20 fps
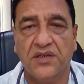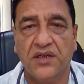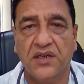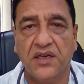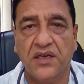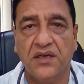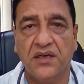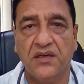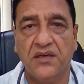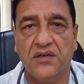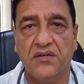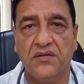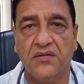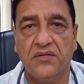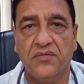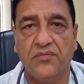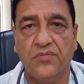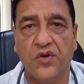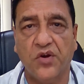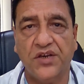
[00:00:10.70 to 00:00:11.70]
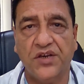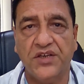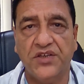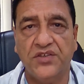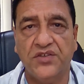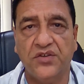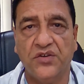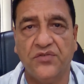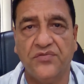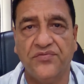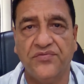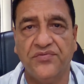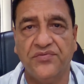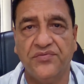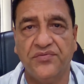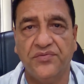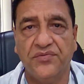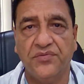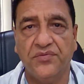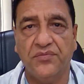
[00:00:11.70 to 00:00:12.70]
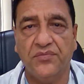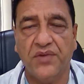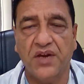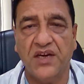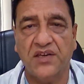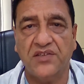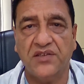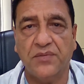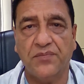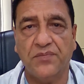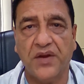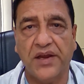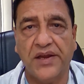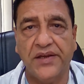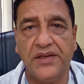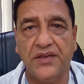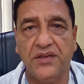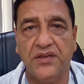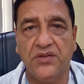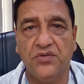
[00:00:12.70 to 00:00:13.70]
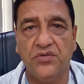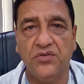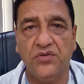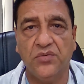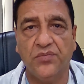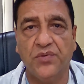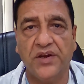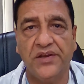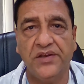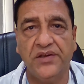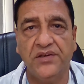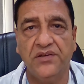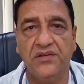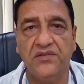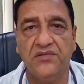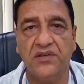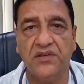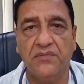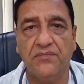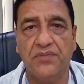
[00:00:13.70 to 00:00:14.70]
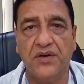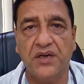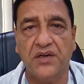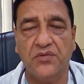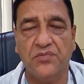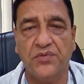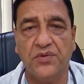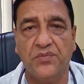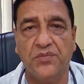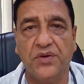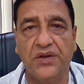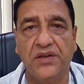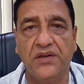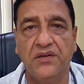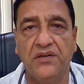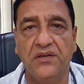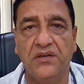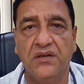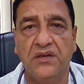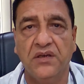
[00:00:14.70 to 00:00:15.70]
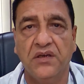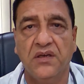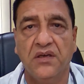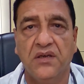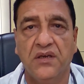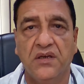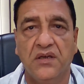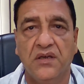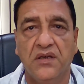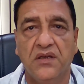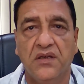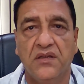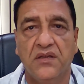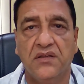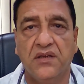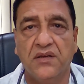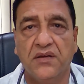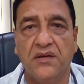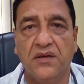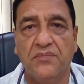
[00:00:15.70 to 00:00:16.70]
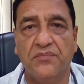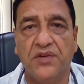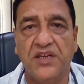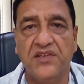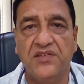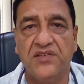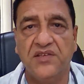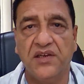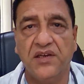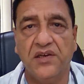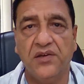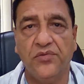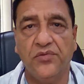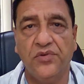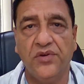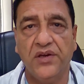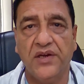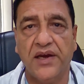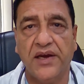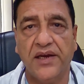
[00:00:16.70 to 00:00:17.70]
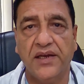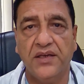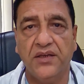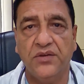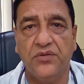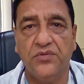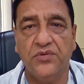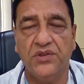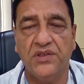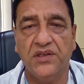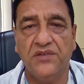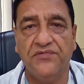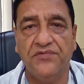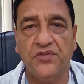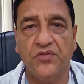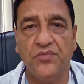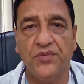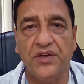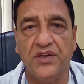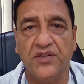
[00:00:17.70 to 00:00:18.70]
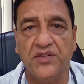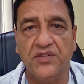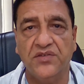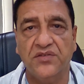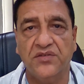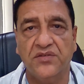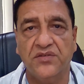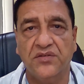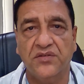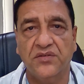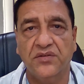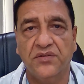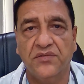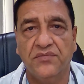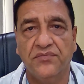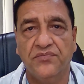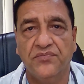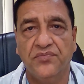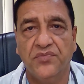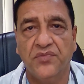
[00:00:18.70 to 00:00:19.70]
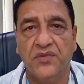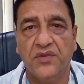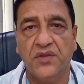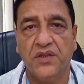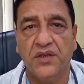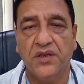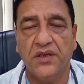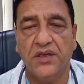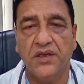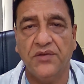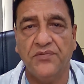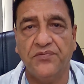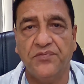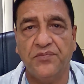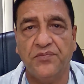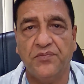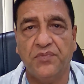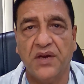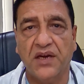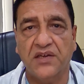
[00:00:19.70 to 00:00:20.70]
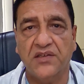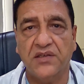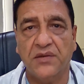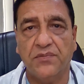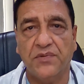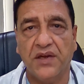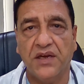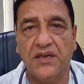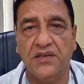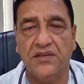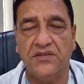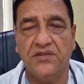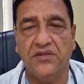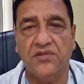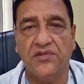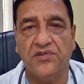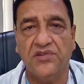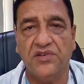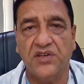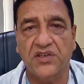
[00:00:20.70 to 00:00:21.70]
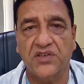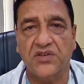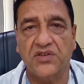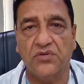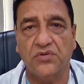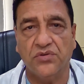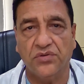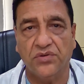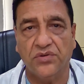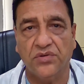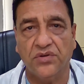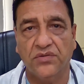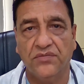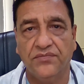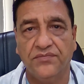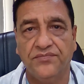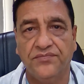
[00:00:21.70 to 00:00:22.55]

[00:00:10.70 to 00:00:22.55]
sudden blockage of blood supply to your brain, some part of your brain. The brain cell will die within a few minutes if blood supply is not restored.